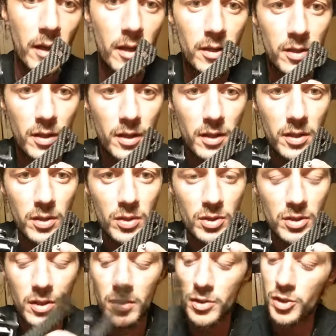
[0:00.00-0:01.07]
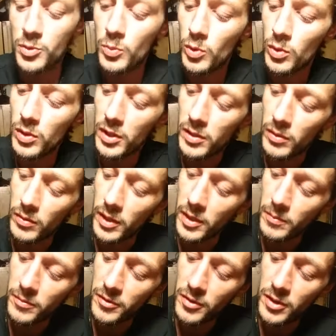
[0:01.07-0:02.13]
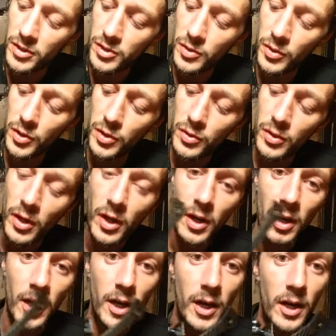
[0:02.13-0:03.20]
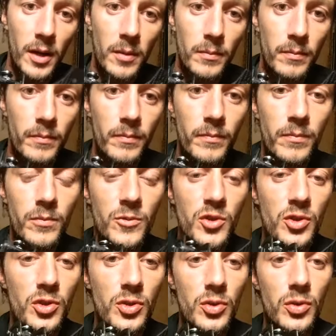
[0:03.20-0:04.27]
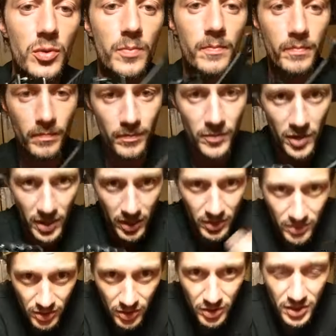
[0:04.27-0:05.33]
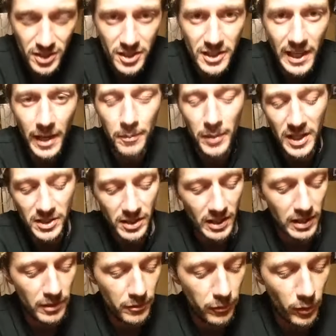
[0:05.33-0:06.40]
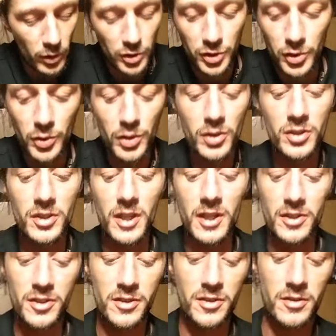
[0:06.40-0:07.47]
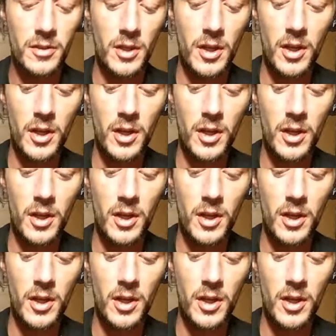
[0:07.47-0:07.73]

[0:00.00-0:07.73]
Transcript: and you're going to use a small little M3 screw to, you know, so it's just like basically four screws that's